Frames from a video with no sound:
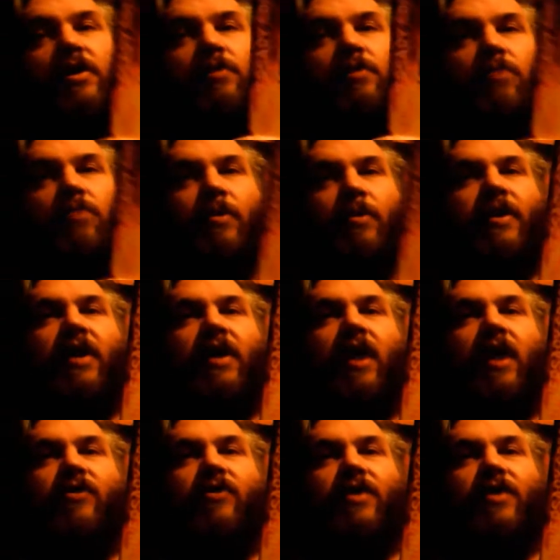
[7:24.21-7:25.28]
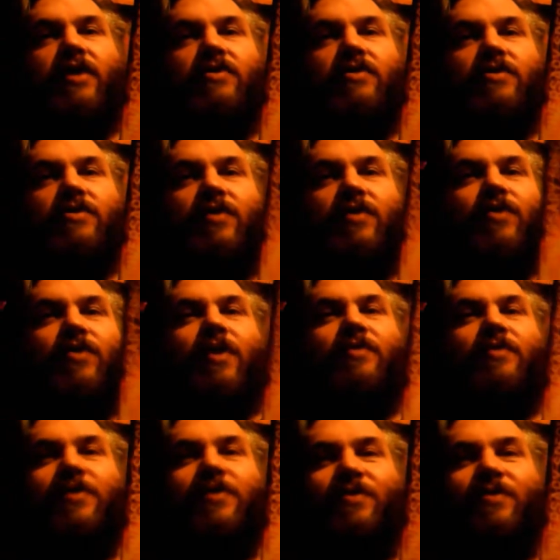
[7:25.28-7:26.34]
probably need 100 years on something like
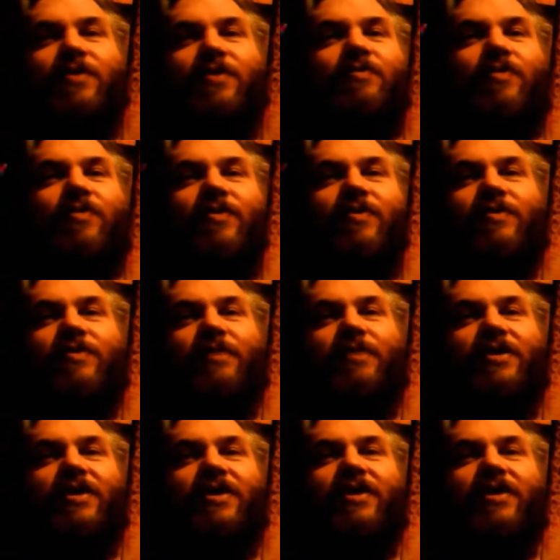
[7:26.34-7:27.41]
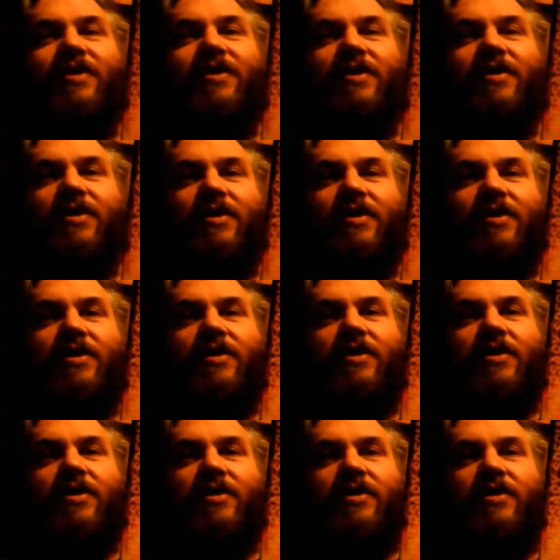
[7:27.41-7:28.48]
this, I think, before there's much in it.
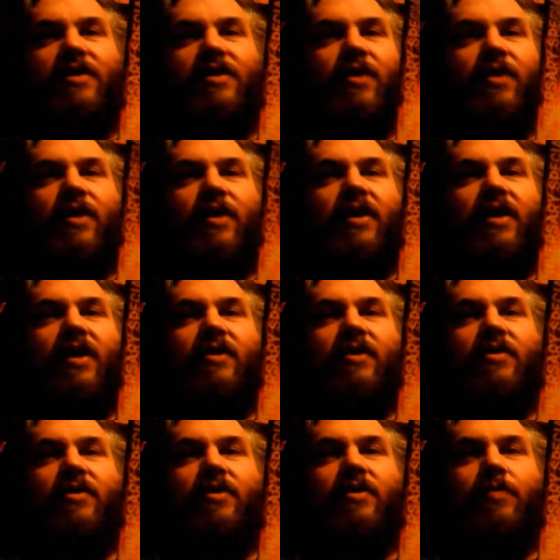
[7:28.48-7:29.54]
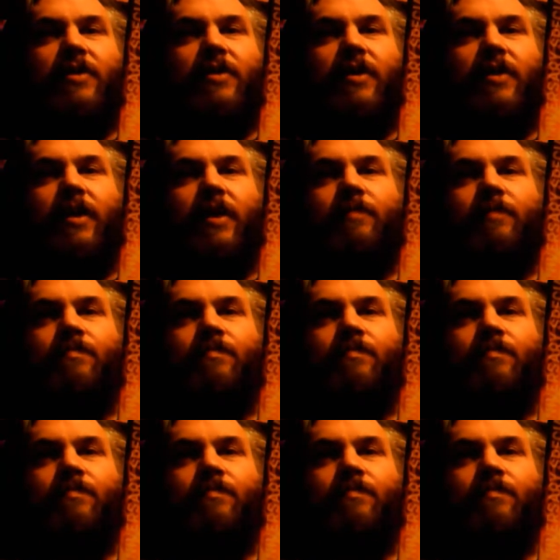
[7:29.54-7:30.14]
Don't really know, but